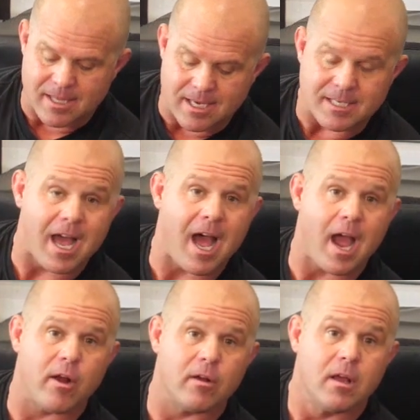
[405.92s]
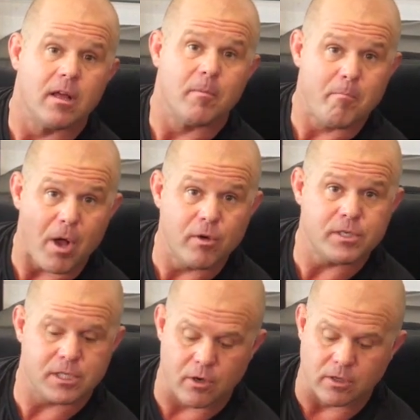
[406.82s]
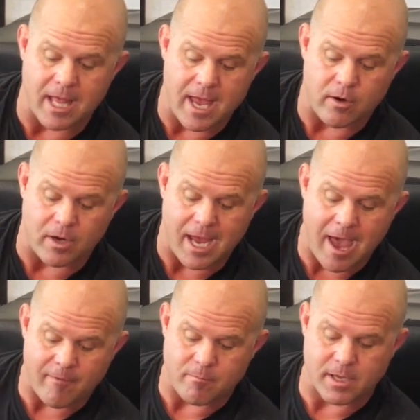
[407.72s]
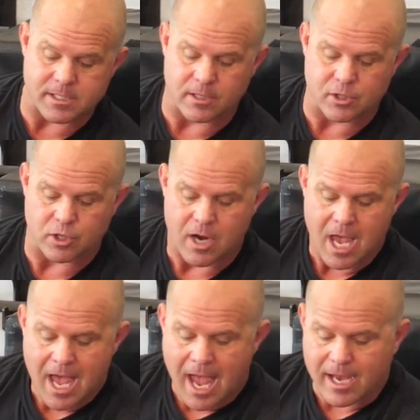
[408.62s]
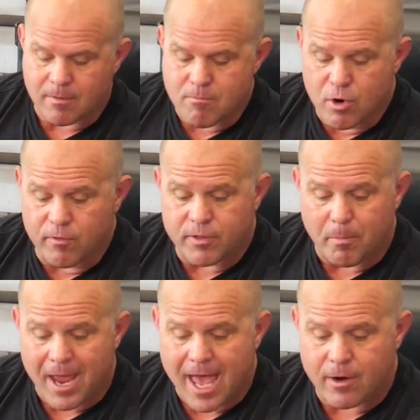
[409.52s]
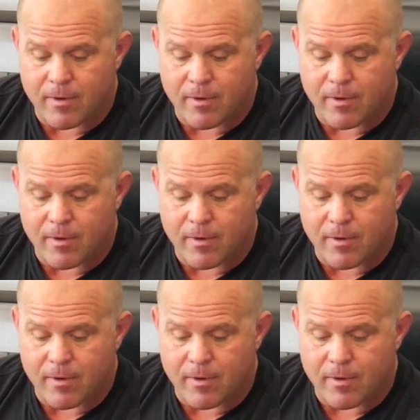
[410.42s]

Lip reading: to the entire posterior leg or calf musculature. I can move the pad